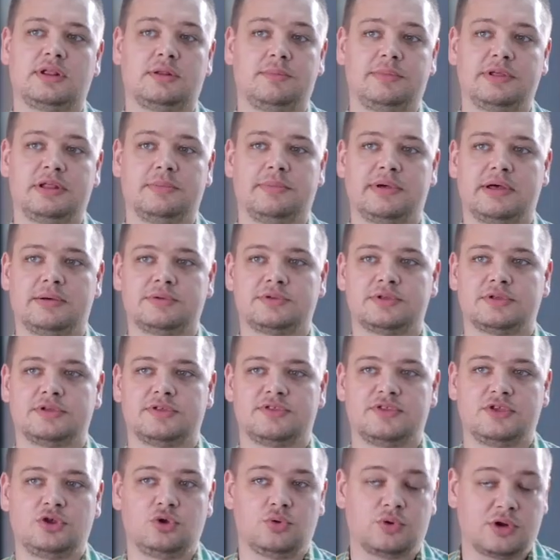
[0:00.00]
little bit about
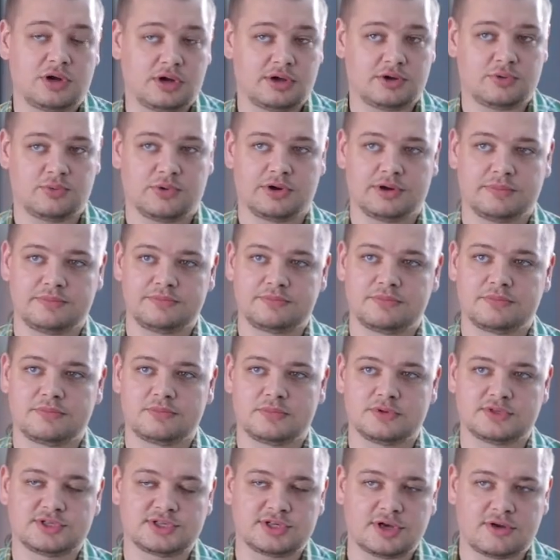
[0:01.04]
the new hardware
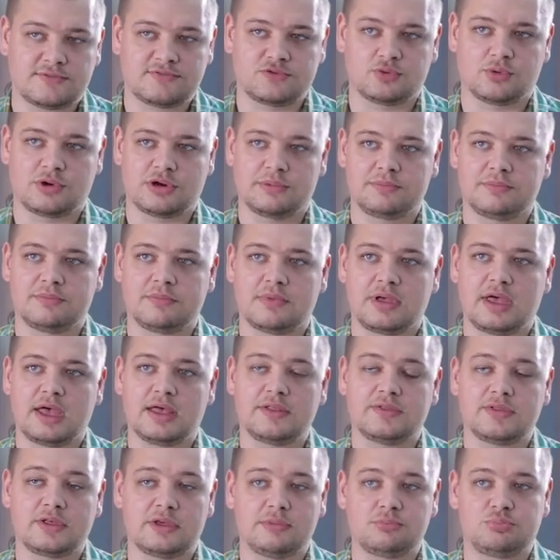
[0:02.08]
and software
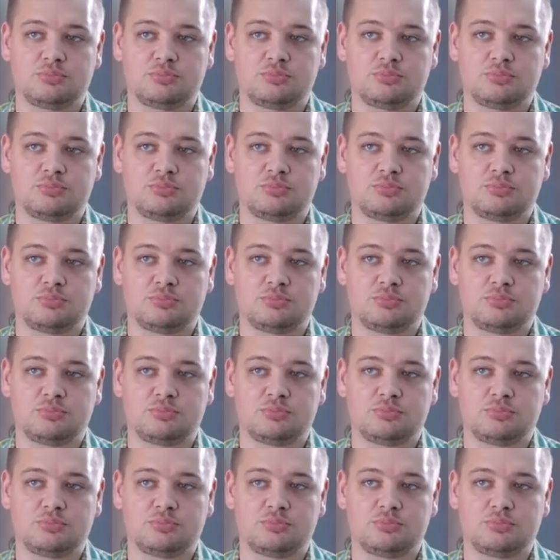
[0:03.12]
and the